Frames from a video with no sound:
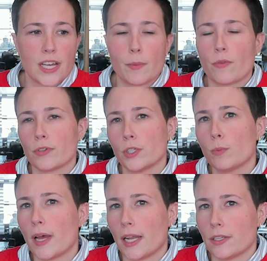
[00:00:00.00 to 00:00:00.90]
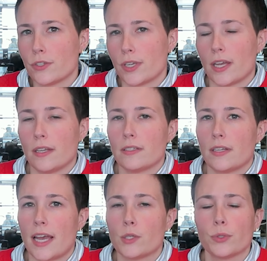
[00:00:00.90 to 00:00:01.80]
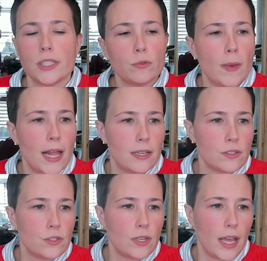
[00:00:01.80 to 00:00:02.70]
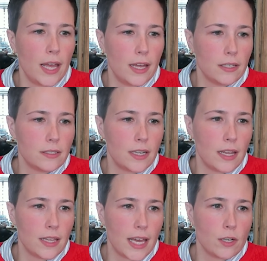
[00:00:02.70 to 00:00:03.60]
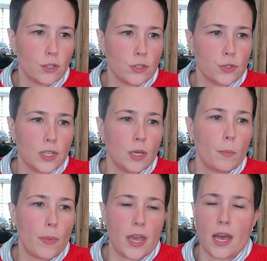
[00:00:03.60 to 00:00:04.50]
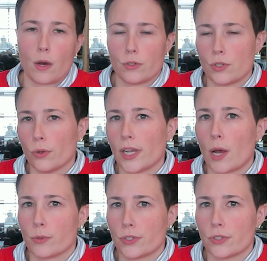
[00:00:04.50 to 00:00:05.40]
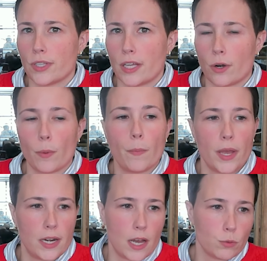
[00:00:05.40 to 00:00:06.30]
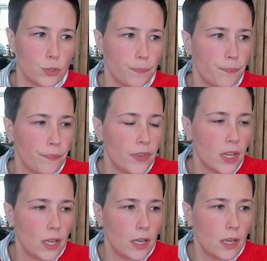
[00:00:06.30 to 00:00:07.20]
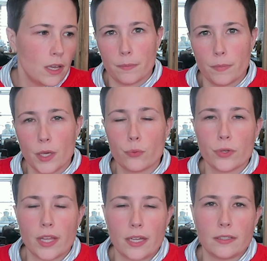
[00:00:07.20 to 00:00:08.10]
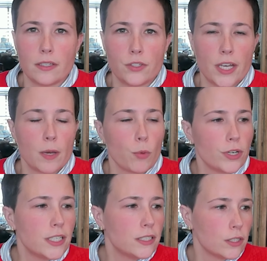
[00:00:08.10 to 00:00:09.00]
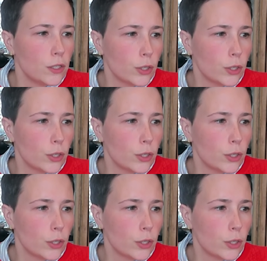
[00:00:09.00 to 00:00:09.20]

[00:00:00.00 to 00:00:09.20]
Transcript: off in lieu balance and annual leave balance, and at the end you see payout, so allowances that are paid out. If we then take a more detailed look,